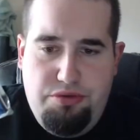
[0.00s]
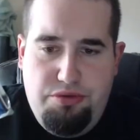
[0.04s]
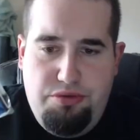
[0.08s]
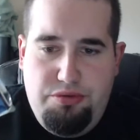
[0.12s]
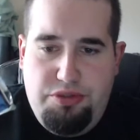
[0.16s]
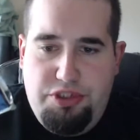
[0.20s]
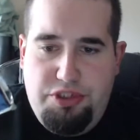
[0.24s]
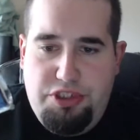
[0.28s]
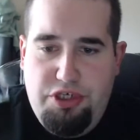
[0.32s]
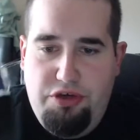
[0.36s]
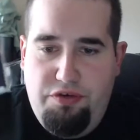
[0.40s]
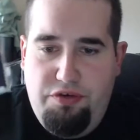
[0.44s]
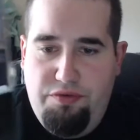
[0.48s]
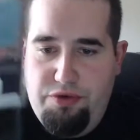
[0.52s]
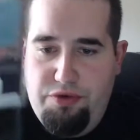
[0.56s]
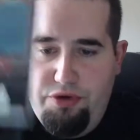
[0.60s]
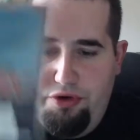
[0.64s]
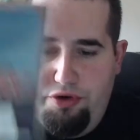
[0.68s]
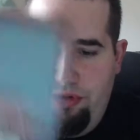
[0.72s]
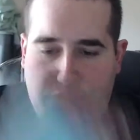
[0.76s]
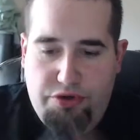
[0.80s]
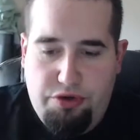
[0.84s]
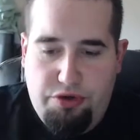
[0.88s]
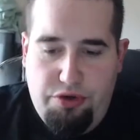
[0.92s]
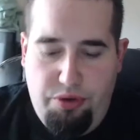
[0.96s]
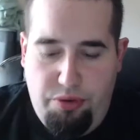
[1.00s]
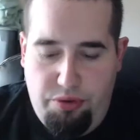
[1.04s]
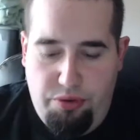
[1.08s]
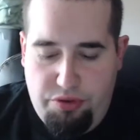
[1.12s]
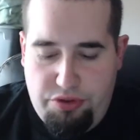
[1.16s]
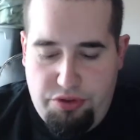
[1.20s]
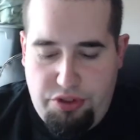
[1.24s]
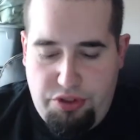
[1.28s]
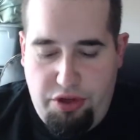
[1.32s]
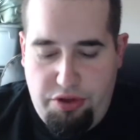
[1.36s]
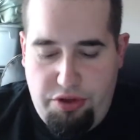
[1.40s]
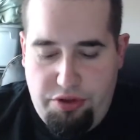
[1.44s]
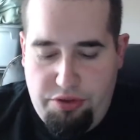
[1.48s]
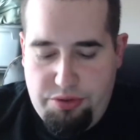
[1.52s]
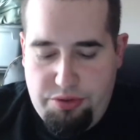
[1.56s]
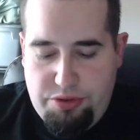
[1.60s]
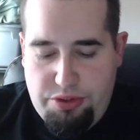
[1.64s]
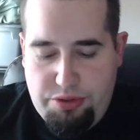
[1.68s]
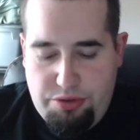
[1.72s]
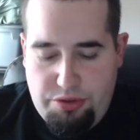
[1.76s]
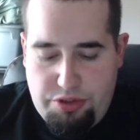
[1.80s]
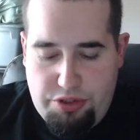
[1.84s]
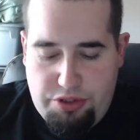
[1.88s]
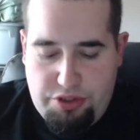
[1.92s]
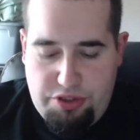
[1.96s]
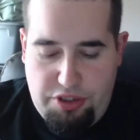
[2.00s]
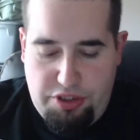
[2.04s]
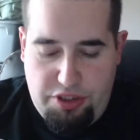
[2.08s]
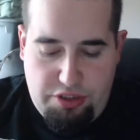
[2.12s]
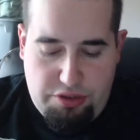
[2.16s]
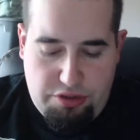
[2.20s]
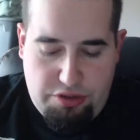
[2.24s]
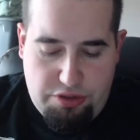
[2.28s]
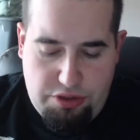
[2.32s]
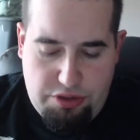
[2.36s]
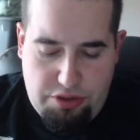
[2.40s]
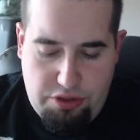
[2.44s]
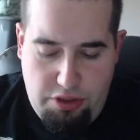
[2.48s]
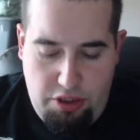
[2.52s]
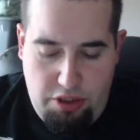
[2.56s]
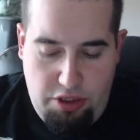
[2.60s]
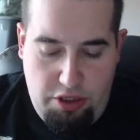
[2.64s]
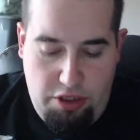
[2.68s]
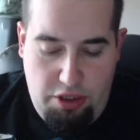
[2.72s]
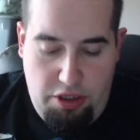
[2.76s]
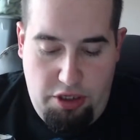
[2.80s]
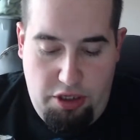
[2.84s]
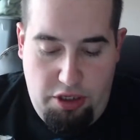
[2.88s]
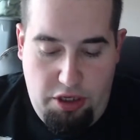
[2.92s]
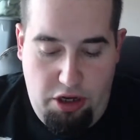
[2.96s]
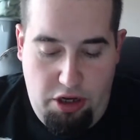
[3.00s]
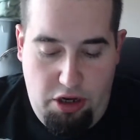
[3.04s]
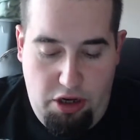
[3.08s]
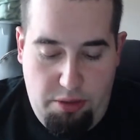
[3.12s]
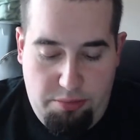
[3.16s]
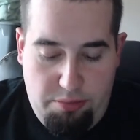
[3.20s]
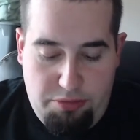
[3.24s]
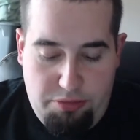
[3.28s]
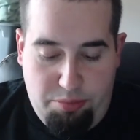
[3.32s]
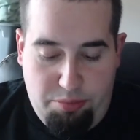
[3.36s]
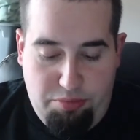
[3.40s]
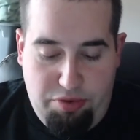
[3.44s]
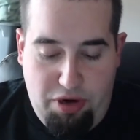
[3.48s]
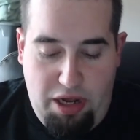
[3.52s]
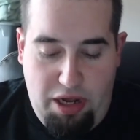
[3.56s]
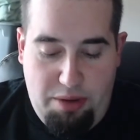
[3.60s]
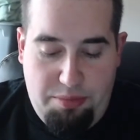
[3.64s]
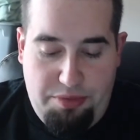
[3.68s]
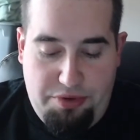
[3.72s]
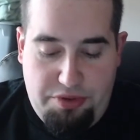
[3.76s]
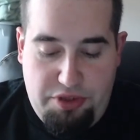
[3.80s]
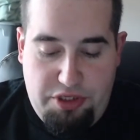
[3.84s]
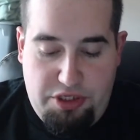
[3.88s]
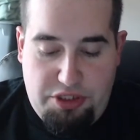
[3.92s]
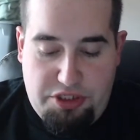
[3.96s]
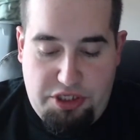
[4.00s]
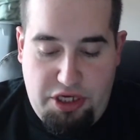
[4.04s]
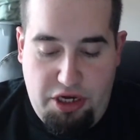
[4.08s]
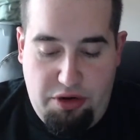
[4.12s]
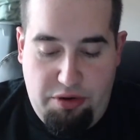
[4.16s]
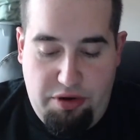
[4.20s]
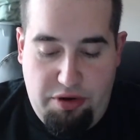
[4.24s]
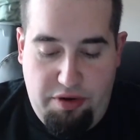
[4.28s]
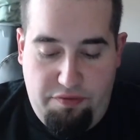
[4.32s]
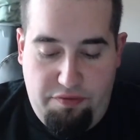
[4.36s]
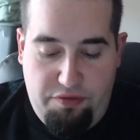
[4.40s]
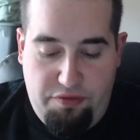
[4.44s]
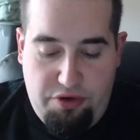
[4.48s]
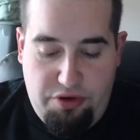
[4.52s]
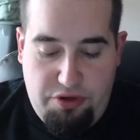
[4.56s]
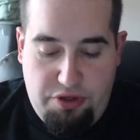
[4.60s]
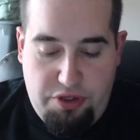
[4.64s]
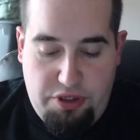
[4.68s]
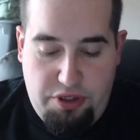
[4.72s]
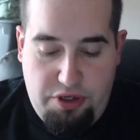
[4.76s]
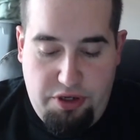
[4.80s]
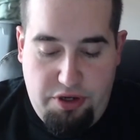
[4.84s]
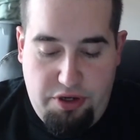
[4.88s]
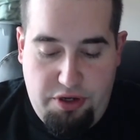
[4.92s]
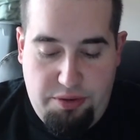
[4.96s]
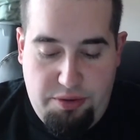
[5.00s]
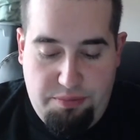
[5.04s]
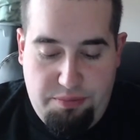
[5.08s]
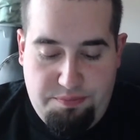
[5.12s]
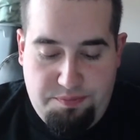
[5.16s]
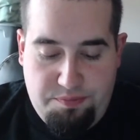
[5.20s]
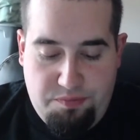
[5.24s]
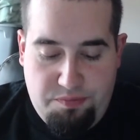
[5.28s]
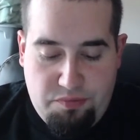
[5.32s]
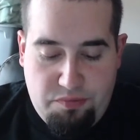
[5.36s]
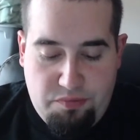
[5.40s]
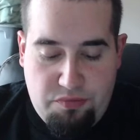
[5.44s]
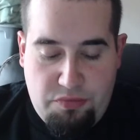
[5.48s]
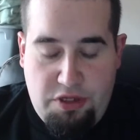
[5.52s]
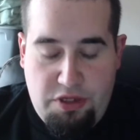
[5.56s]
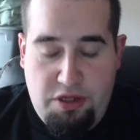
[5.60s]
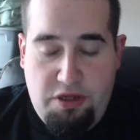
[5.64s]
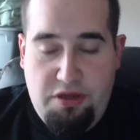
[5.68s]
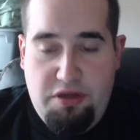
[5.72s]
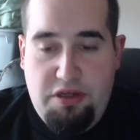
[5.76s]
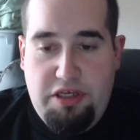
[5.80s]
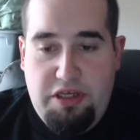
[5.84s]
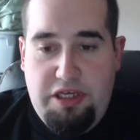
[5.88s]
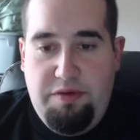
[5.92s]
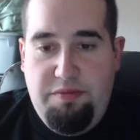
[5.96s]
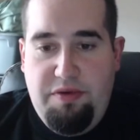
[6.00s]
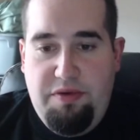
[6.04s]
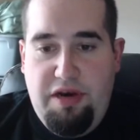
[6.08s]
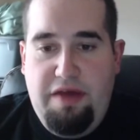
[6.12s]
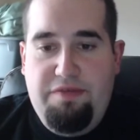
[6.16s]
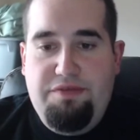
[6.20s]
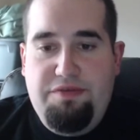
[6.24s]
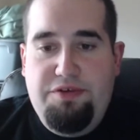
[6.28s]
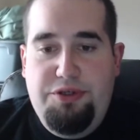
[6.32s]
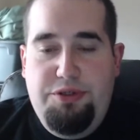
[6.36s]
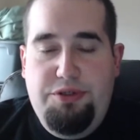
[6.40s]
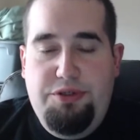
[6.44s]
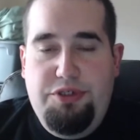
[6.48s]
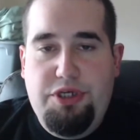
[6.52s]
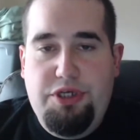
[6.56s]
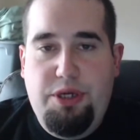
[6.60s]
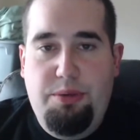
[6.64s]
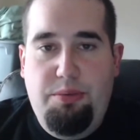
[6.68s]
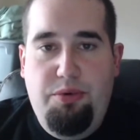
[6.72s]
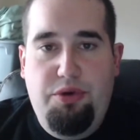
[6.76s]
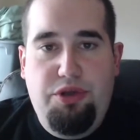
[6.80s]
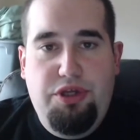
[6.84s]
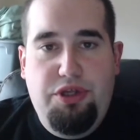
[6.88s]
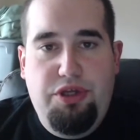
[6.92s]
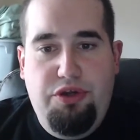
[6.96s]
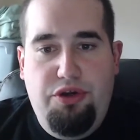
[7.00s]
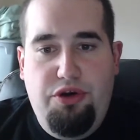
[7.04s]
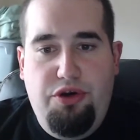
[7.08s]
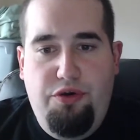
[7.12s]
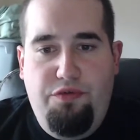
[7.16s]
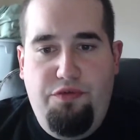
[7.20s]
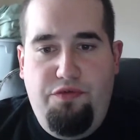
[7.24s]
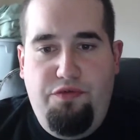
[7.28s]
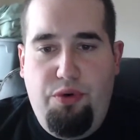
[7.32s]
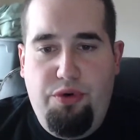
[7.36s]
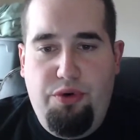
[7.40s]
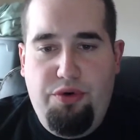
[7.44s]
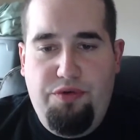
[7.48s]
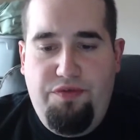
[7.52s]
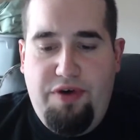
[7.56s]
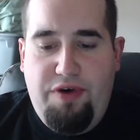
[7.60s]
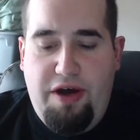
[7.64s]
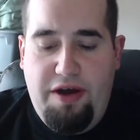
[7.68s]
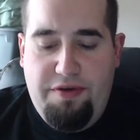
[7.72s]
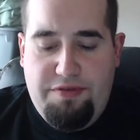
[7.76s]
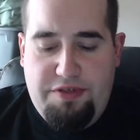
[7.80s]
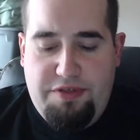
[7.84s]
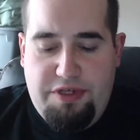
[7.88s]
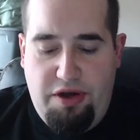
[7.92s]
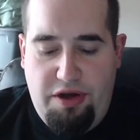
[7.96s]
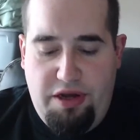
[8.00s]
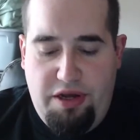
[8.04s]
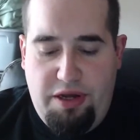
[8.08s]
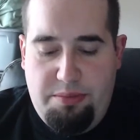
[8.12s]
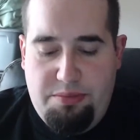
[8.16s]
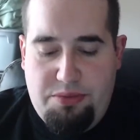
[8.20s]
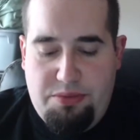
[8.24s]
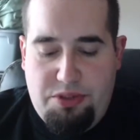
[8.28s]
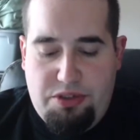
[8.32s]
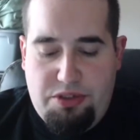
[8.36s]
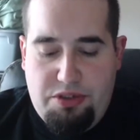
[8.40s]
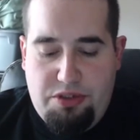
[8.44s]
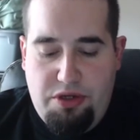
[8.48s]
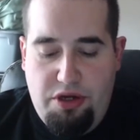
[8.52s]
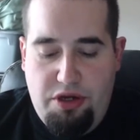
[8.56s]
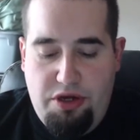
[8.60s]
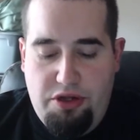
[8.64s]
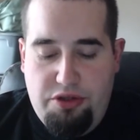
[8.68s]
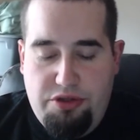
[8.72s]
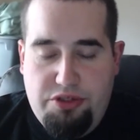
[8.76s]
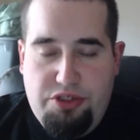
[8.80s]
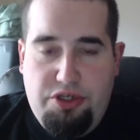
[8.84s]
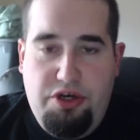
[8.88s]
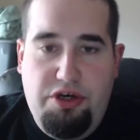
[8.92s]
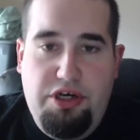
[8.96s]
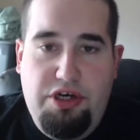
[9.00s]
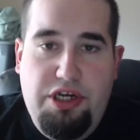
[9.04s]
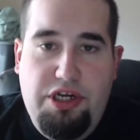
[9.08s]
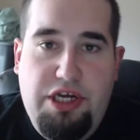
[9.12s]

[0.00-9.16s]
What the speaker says: silver, gold, all those sorts of things. The problem with these, however, even after using them only 4 or 5 times, they're starting to get